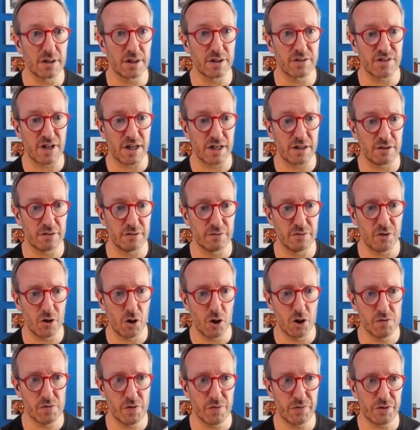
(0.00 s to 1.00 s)
executive
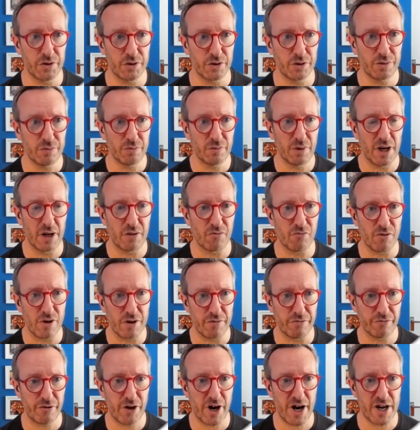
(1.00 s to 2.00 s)
overview and
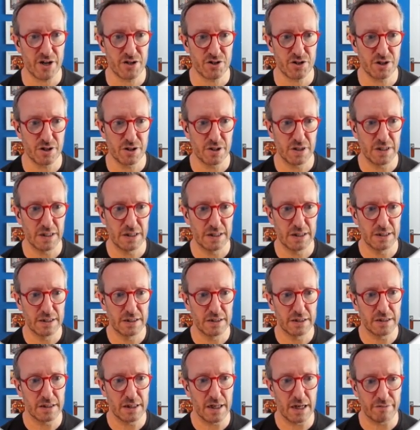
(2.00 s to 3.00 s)
refresh,
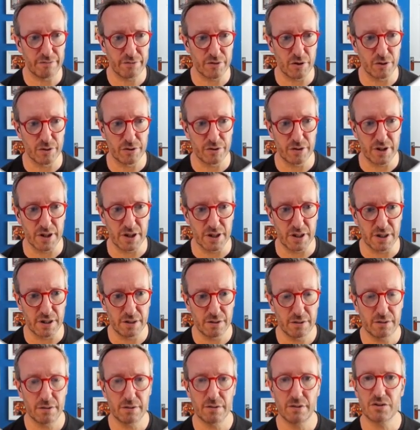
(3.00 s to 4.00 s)
I've got the
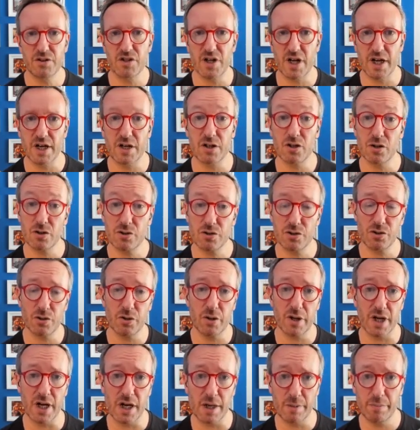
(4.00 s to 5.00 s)
change
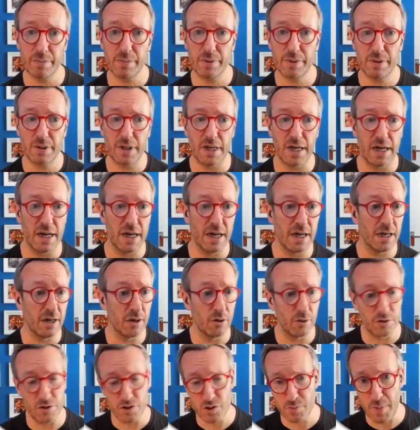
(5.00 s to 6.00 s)
showing up,
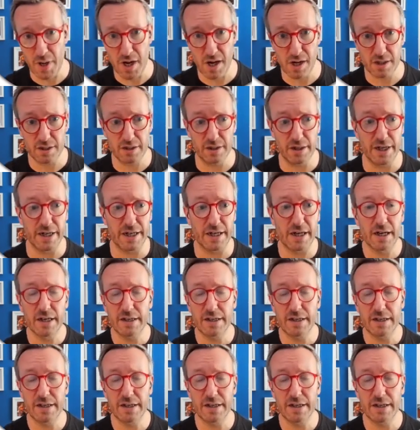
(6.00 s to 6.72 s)
or the spark line